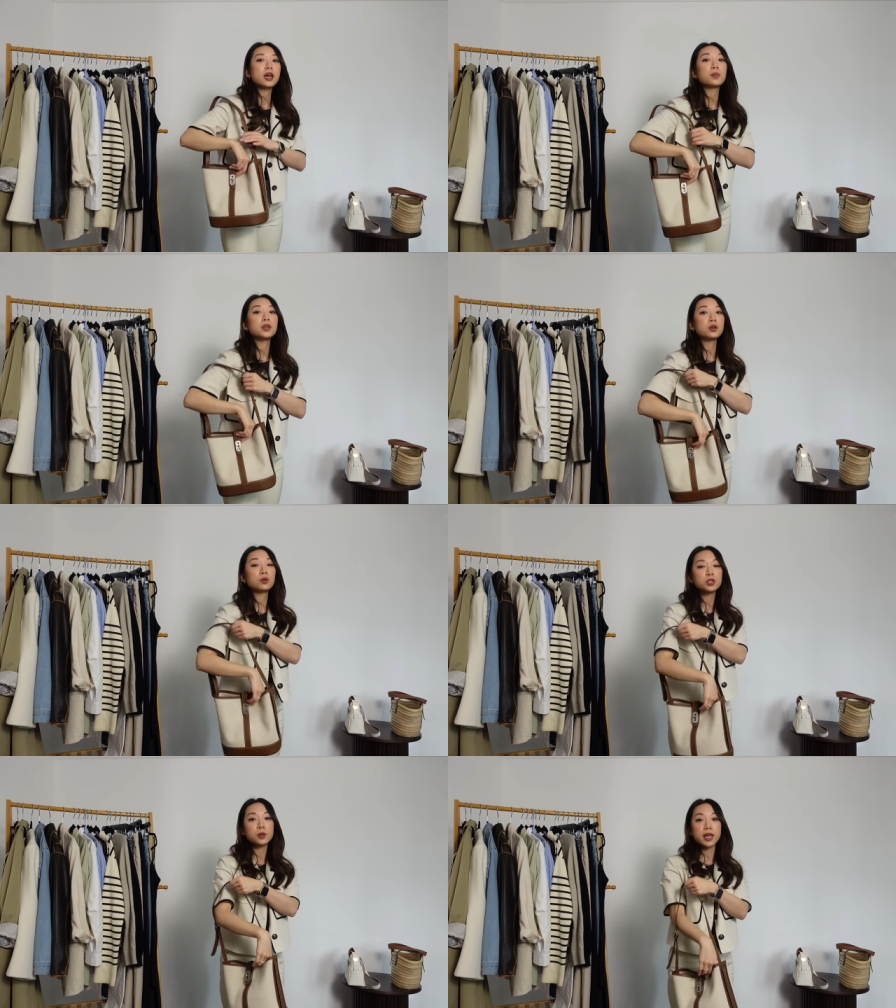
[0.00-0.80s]
But you can
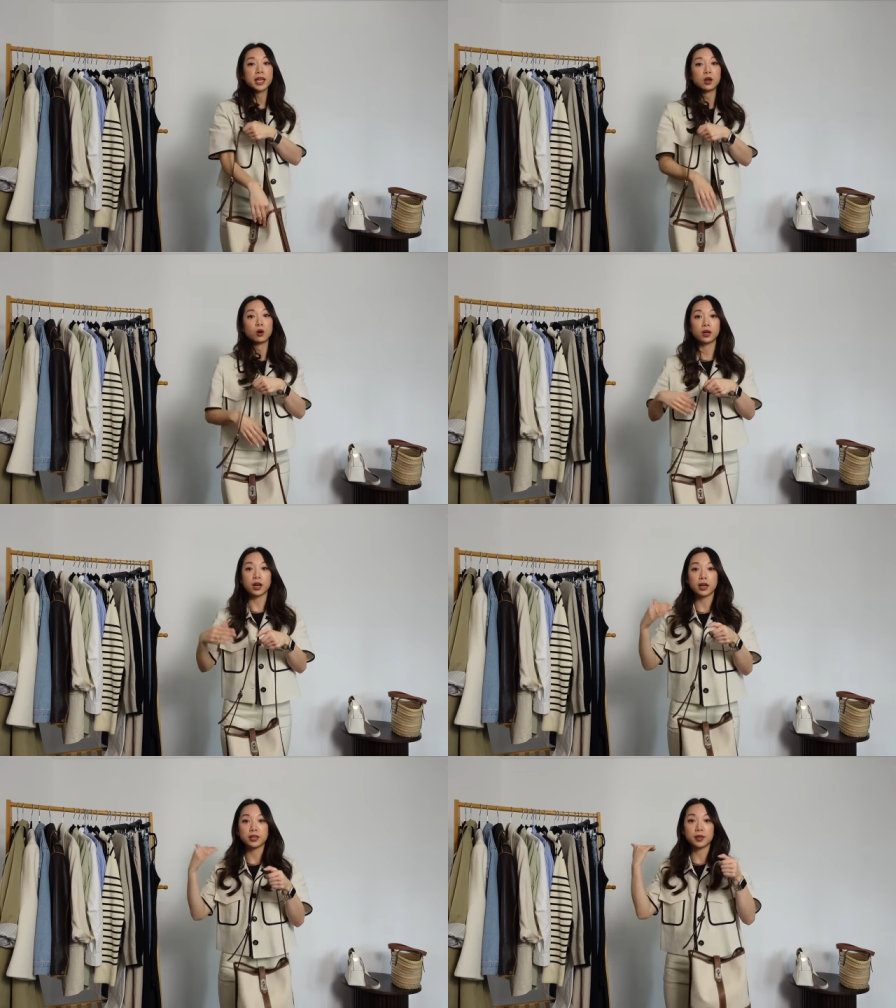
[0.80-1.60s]
also make it
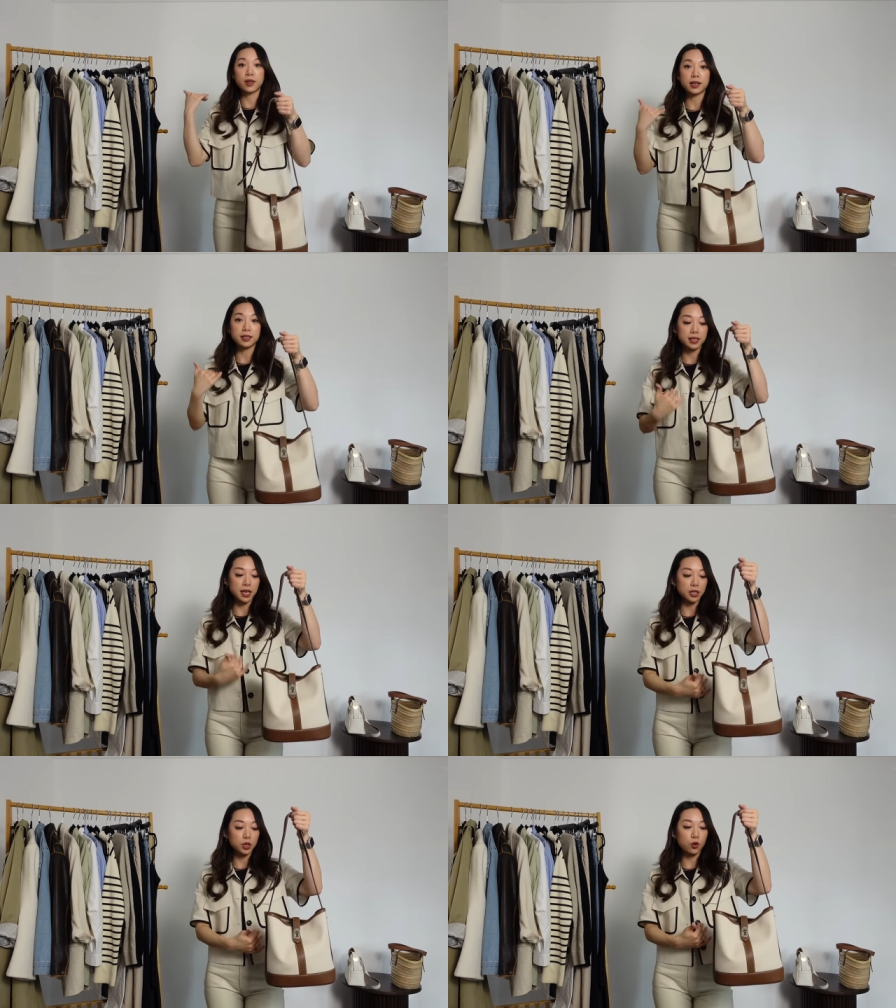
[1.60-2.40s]
longer so that it
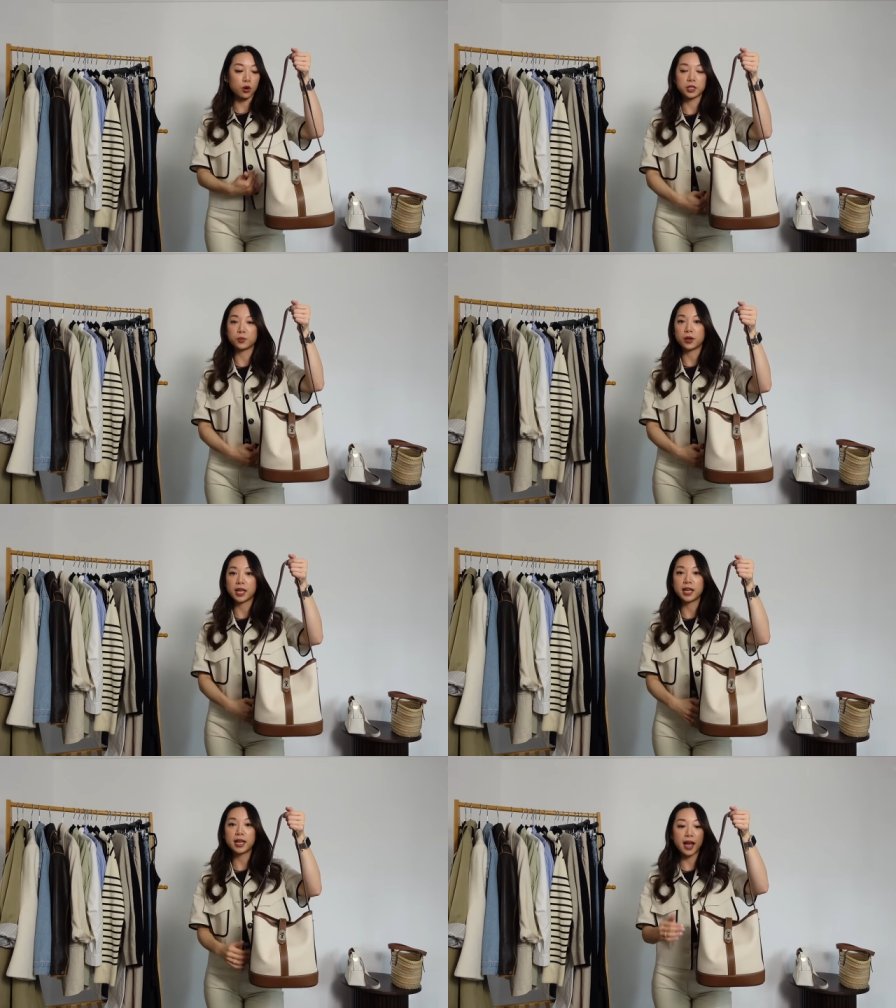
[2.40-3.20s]
sits
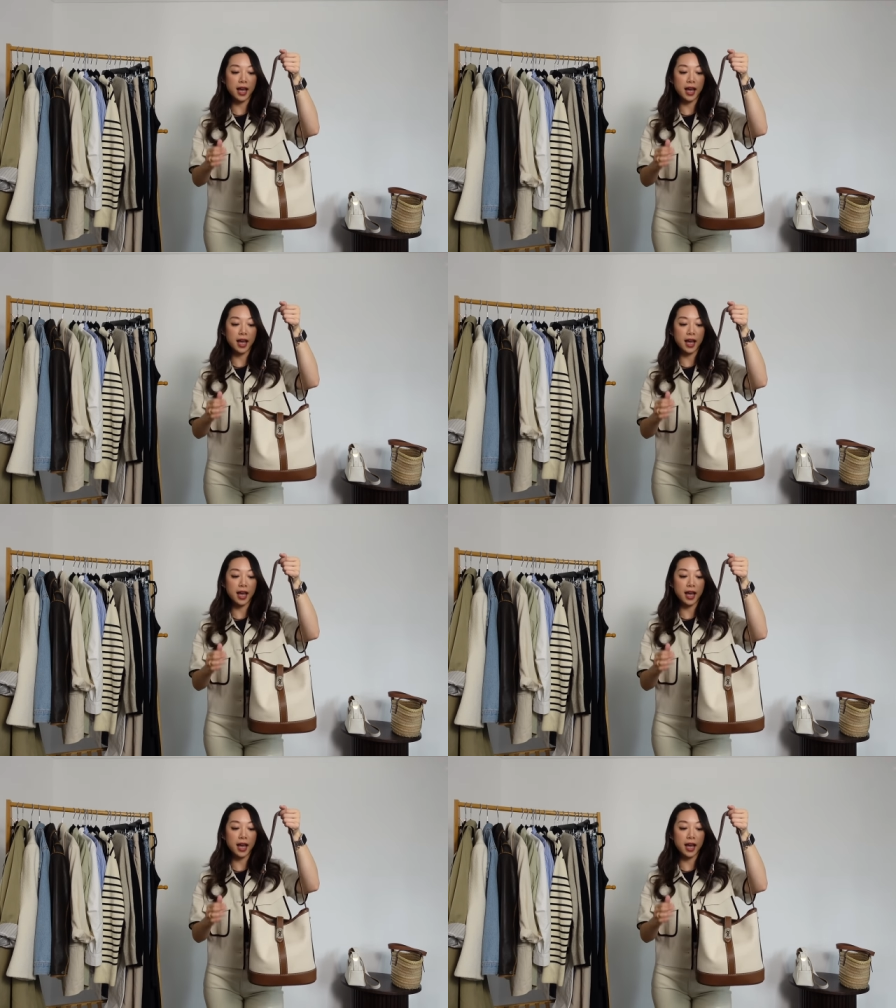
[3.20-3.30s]
crossbody.